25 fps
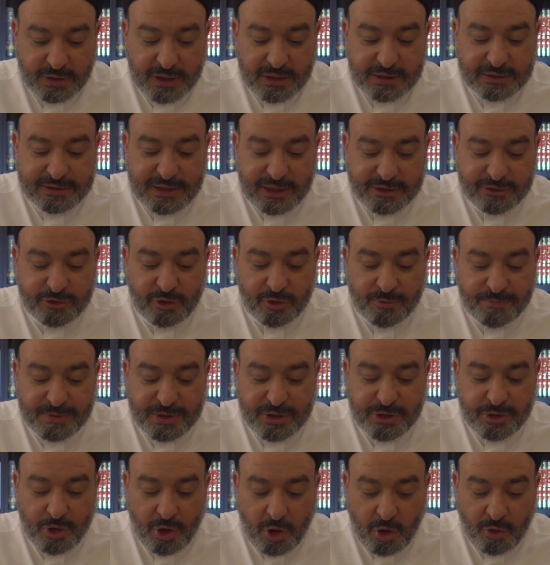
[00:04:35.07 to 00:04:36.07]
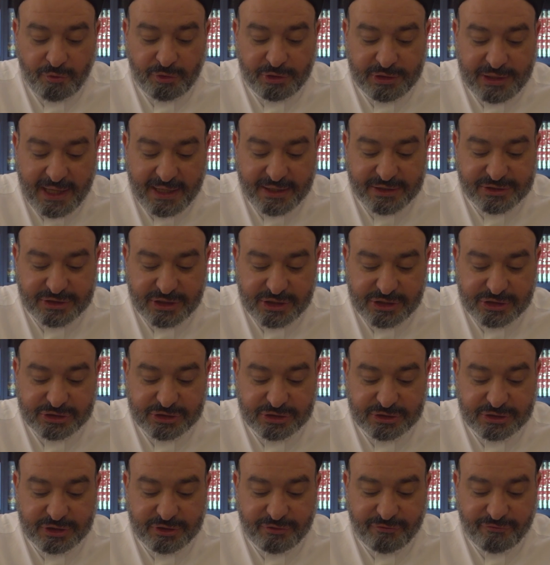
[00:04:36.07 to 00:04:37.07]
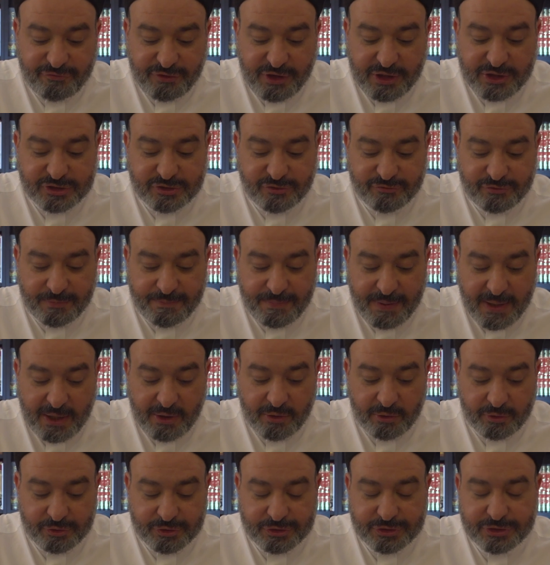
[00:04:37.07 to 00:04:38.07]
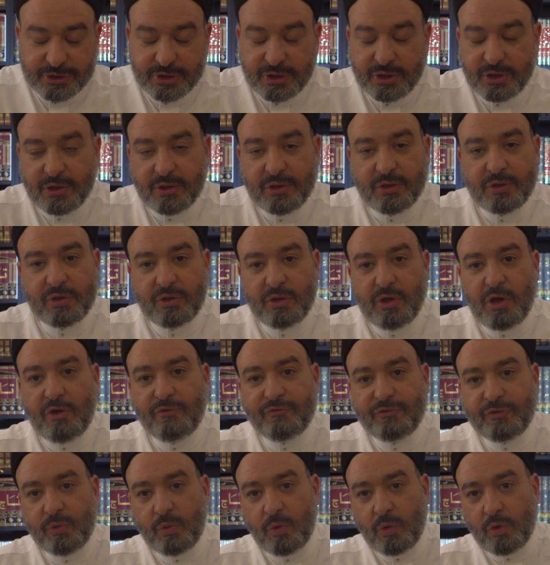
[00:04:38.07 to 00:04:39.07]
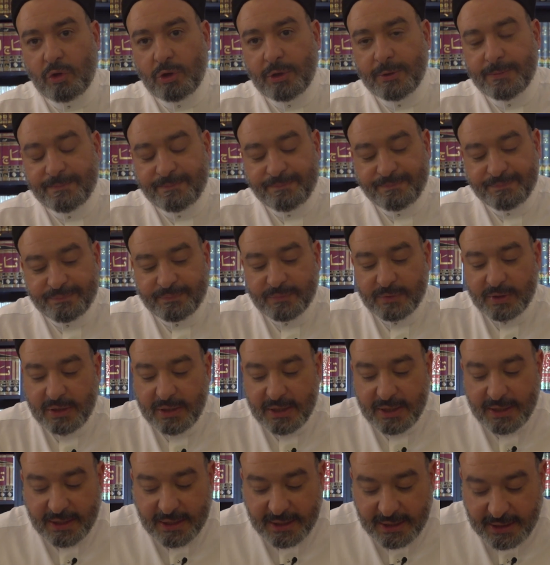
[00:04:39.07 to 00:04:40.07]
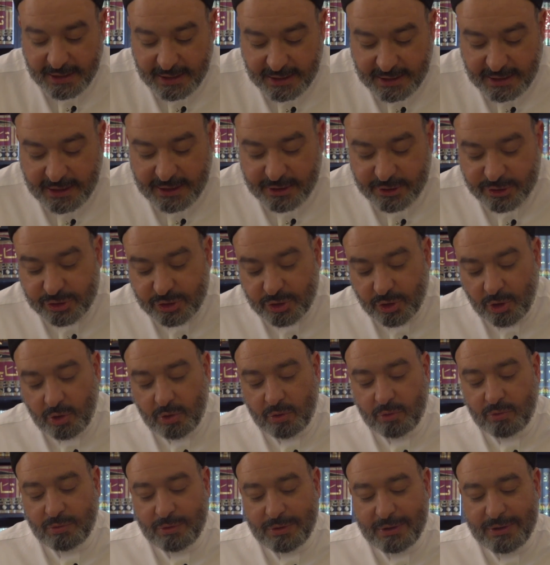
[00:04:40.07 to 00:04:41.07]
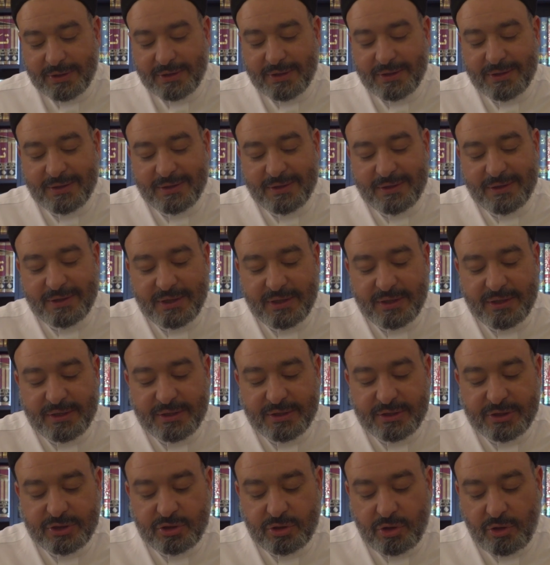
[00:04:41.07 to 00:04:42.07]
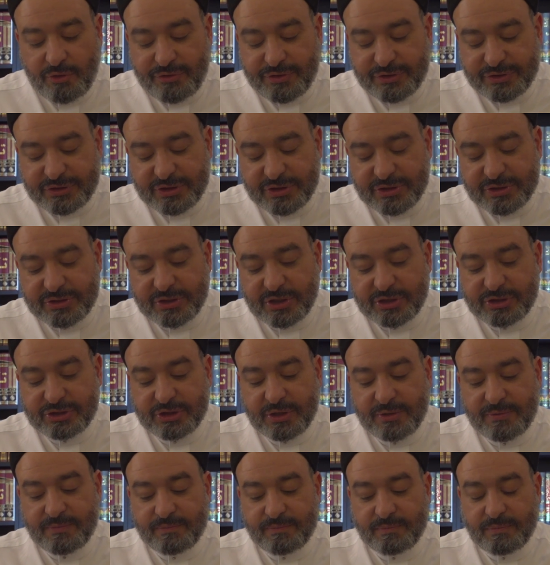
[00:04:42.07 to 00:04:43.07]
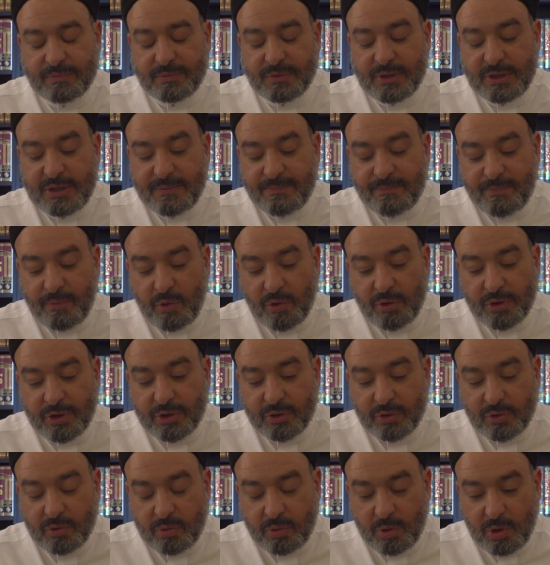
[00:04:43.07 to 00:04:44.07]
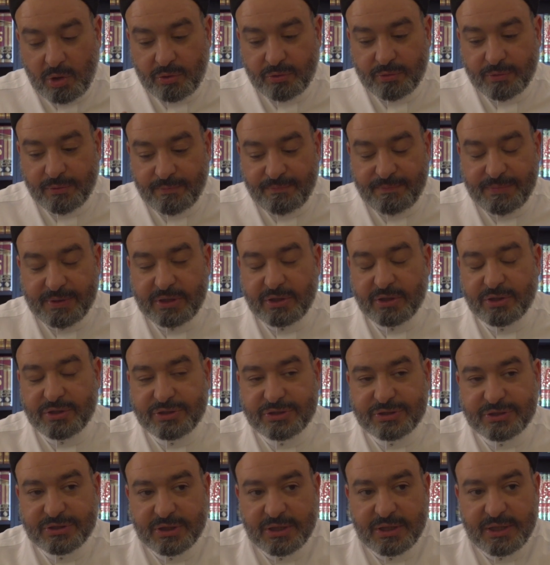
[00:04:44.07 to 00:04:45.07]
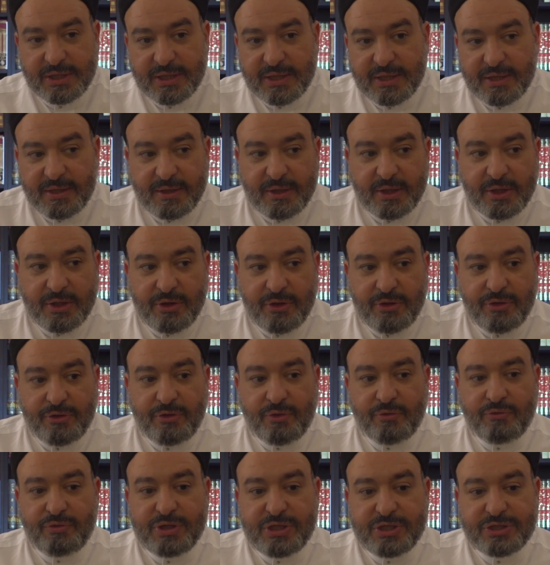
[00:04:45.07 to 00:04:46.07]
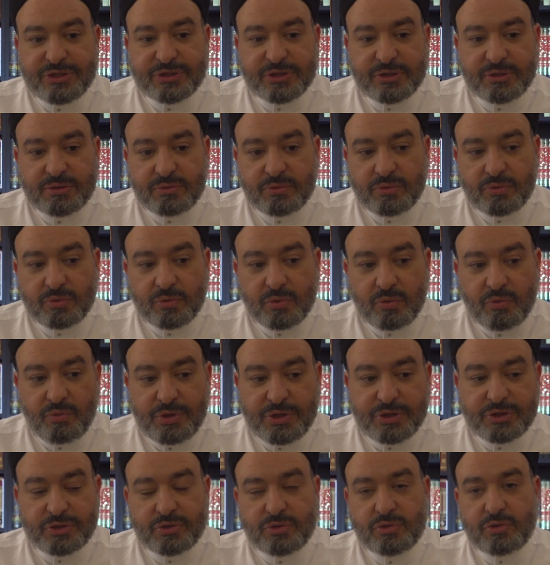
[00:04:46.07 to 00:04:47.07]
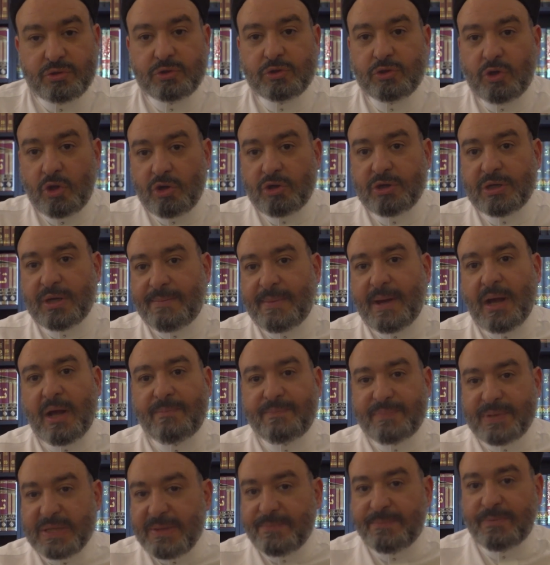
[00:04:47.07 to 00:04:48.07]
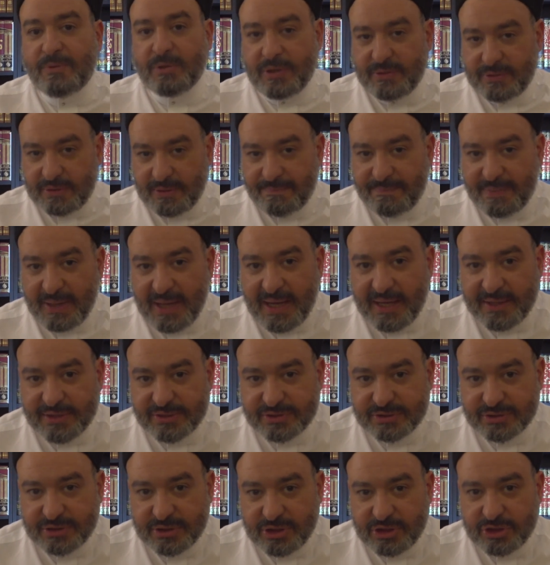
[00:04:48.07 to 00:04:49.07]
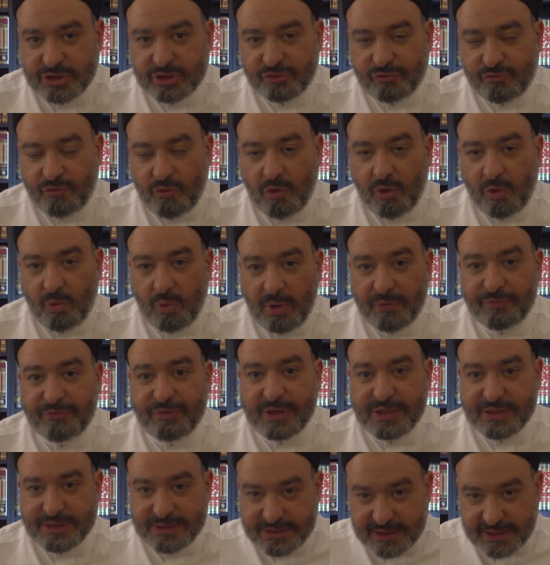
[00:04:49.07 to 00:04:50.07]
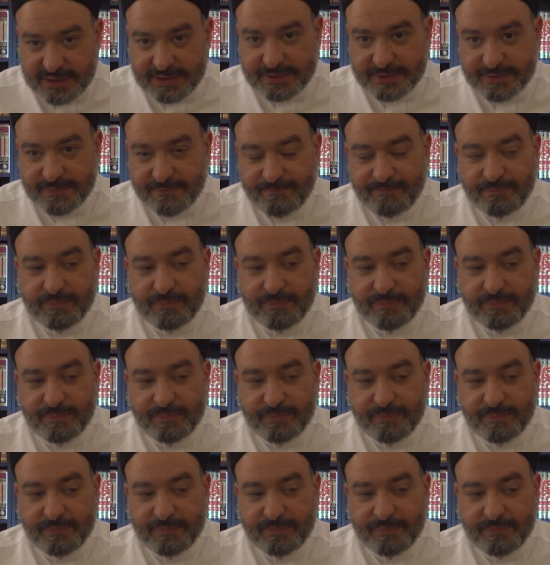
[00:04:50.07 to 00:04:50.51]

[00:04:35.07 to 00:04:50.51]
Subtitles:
Let there be no relaxation in face of the perils of the war." So, this is such an important quote, because the reason we learn about people in the past is for what they did.